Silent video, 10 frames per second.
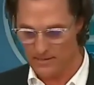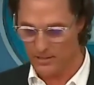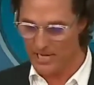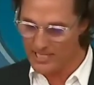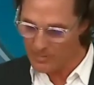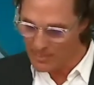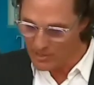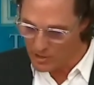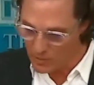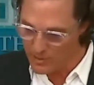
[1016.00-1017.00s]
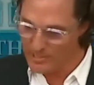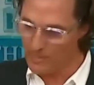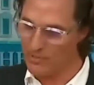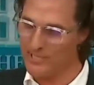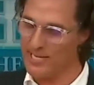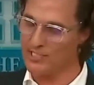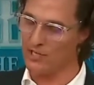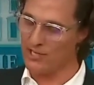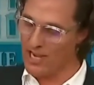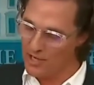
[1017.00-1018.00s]
A chance to make a choice that protects
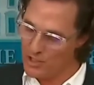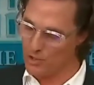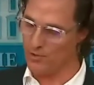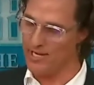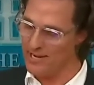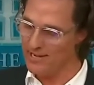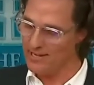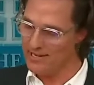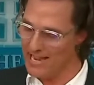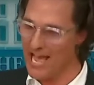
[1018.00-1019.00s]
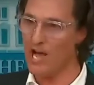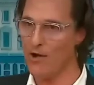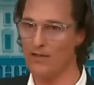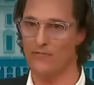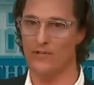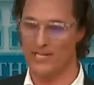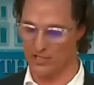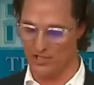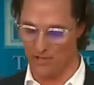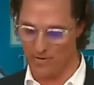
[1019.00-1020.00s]
our country now and for the
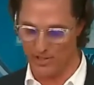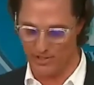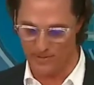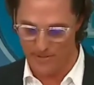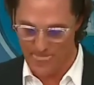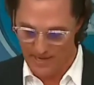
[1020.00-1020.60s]
next generation.